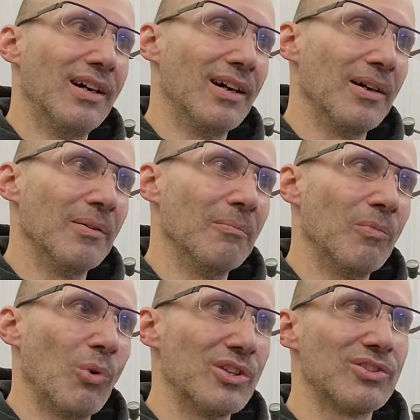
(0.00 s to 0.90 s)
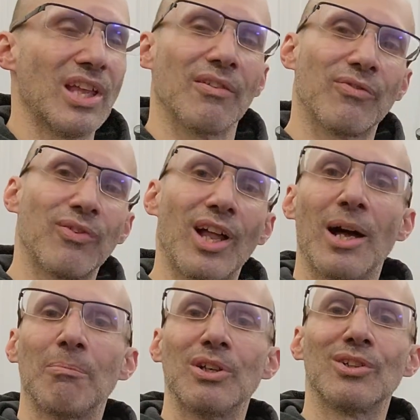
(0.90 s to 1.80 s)
um, ones that
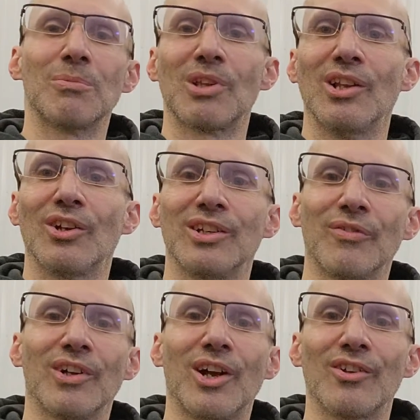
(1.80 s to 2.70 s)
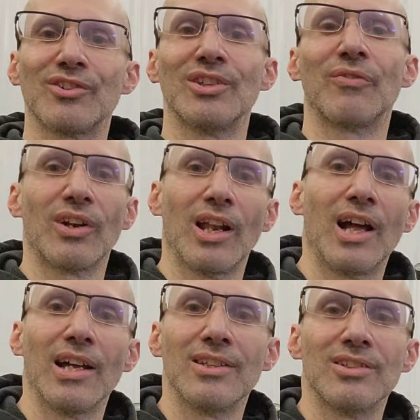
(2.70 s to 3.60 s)
flop in terms of look at different colors and different
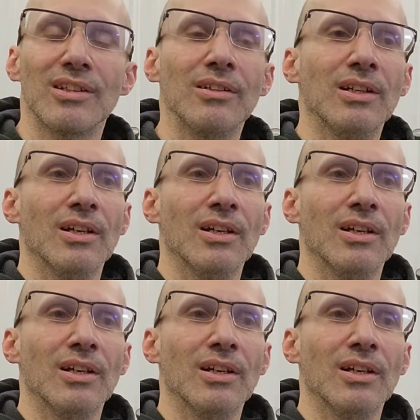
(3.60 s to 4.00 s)
lights and